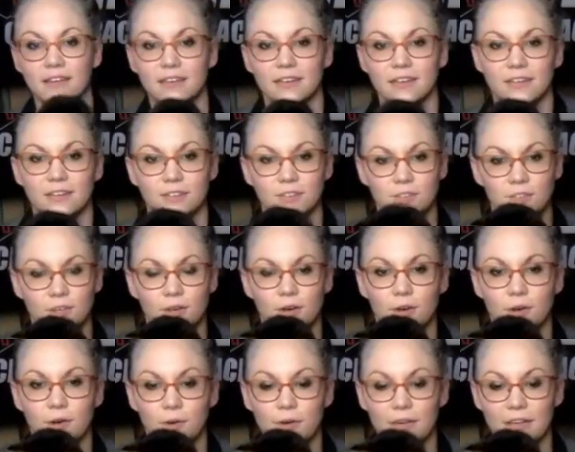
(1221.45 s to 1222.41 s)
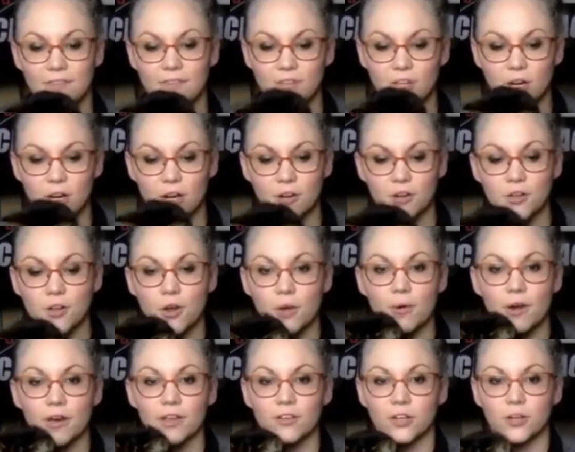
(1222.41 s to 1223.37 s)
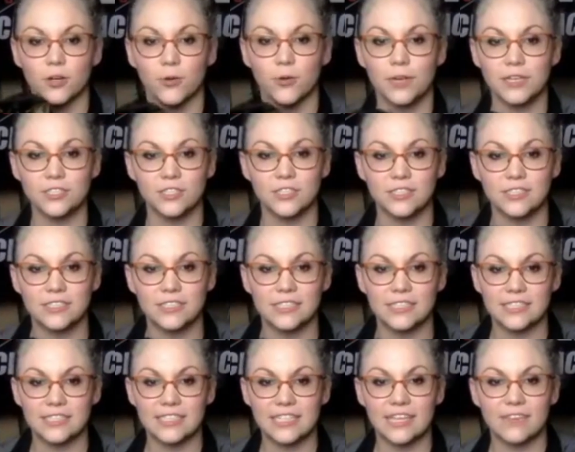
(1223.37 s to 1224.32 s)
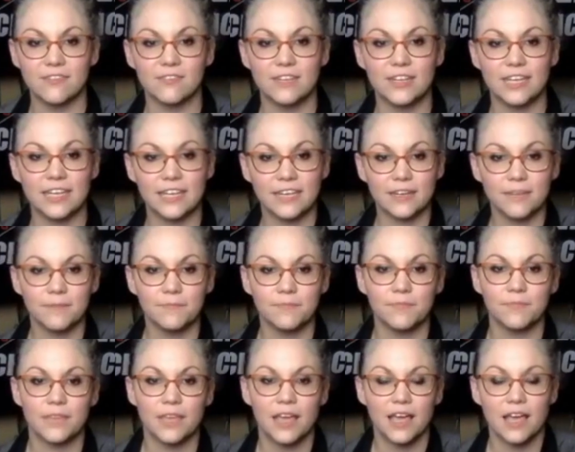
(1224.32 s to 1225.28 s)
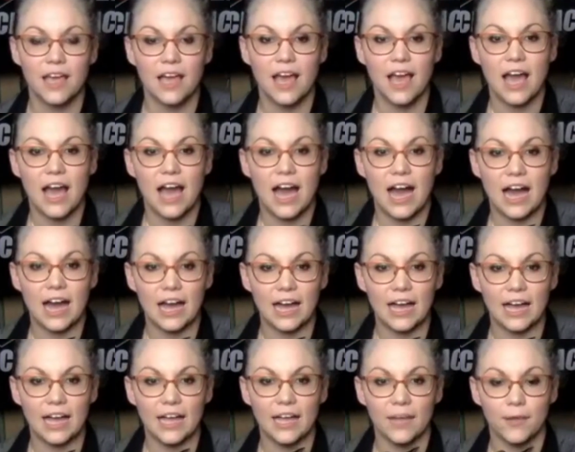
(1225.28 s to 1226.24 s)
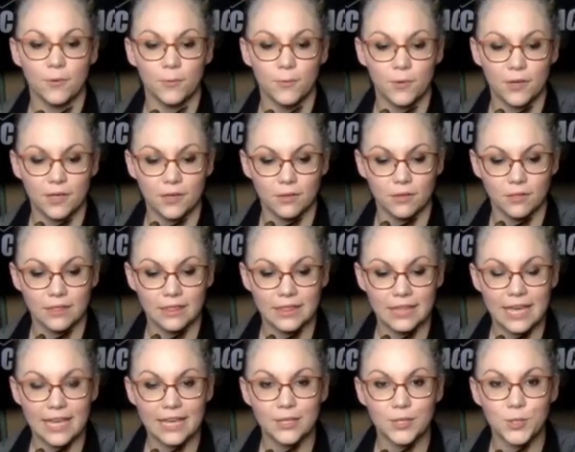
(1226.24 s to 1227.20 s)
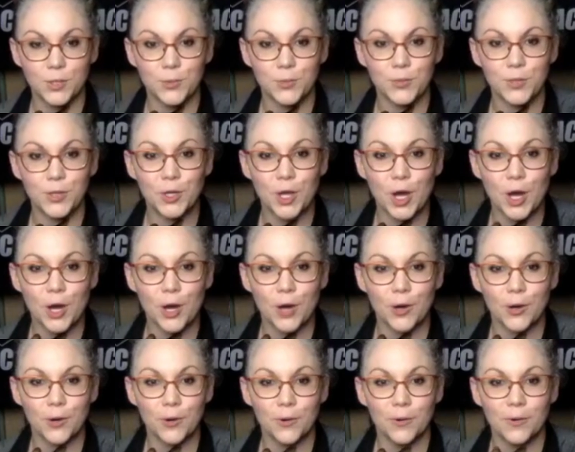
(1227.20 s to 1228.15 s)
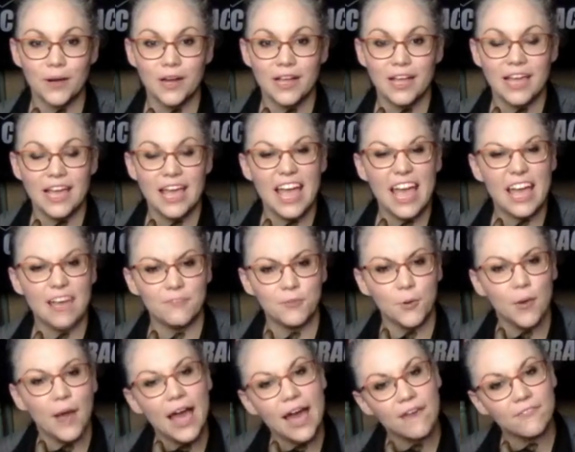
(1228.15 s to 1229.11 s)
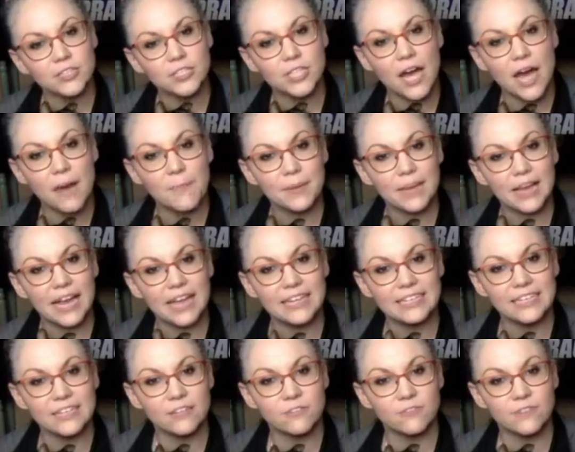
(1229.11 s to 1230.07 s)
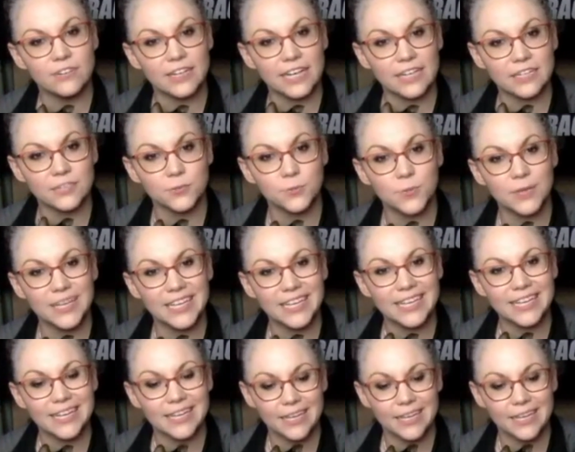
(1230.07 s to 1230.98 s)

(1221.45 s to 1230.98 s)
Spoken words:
So if there are no other questions this evening, I will let you go. If you have a topic idea for next week,